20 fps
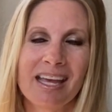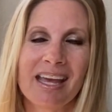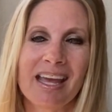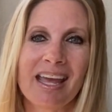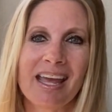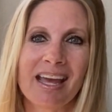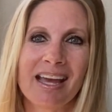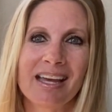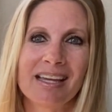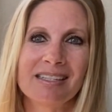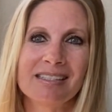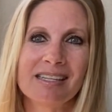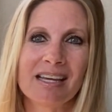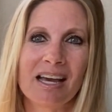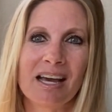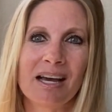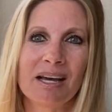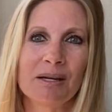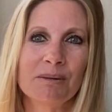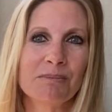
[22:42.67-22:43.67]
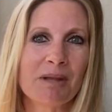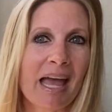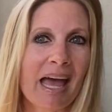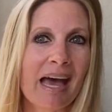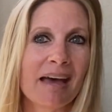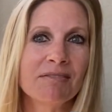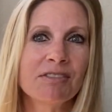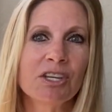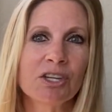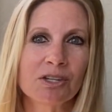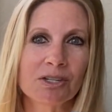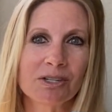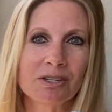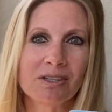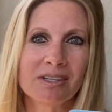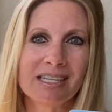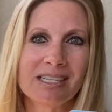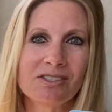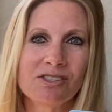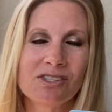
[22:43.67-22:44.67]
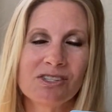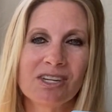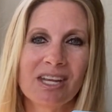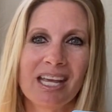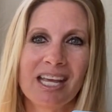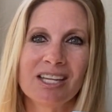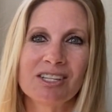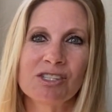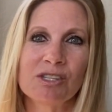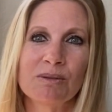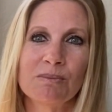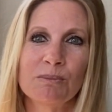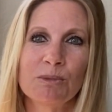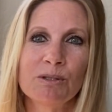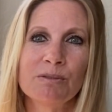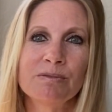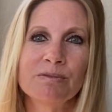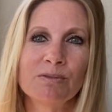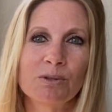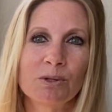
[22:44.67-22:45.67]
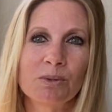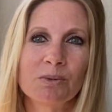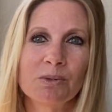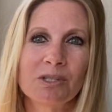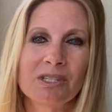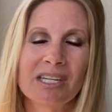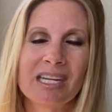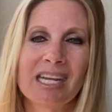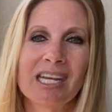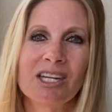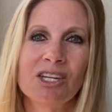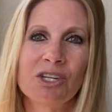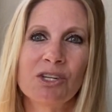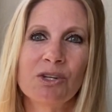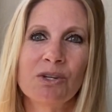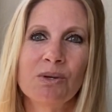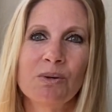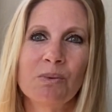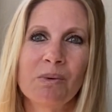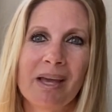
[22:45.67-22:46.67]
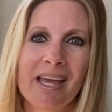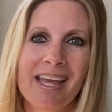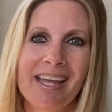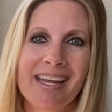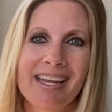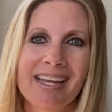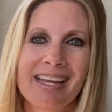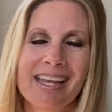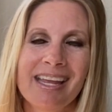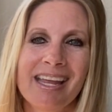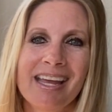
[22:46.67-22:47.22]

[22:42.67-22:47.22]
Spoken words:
and have the courage to move forward in a new way,